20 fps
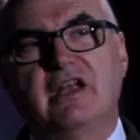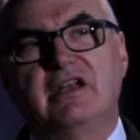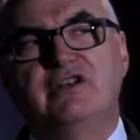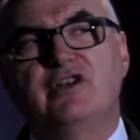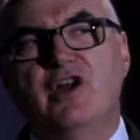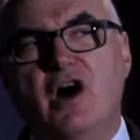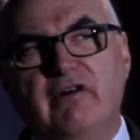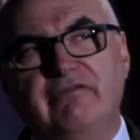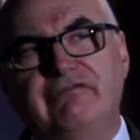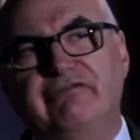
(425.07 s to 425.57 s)

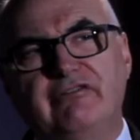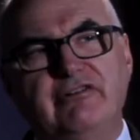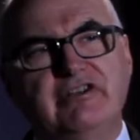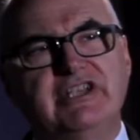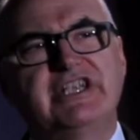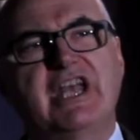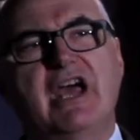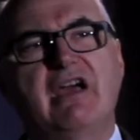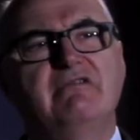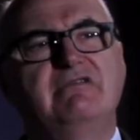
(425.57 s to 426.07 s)
not for
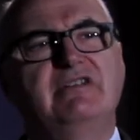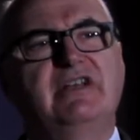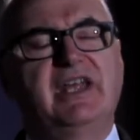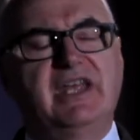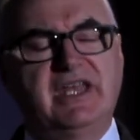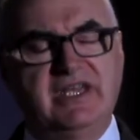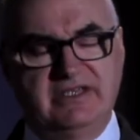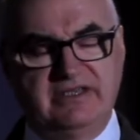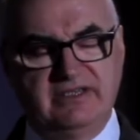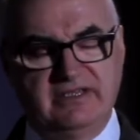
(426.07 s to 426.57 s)
his own
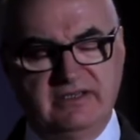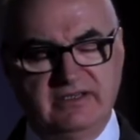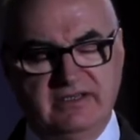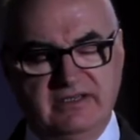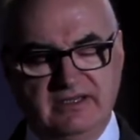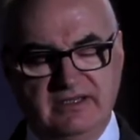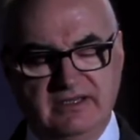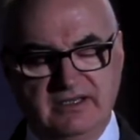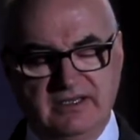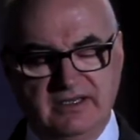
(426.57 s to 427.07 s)
need,
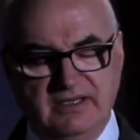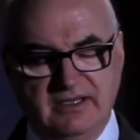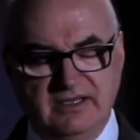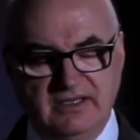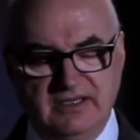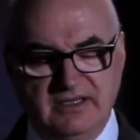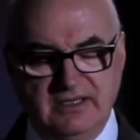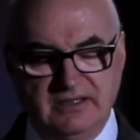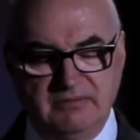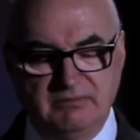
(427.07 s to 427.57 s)

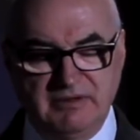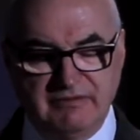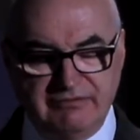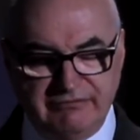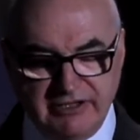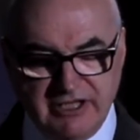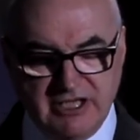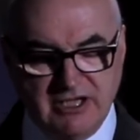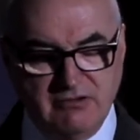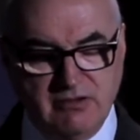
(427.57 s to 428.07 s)
but
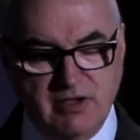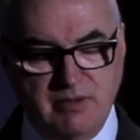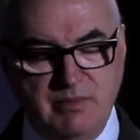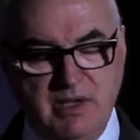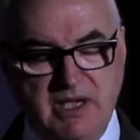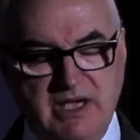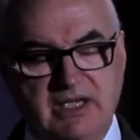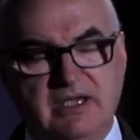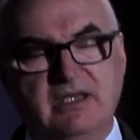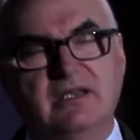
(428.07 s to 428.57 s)
for you and
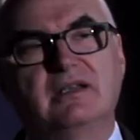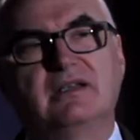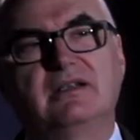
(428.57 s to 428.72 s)
me,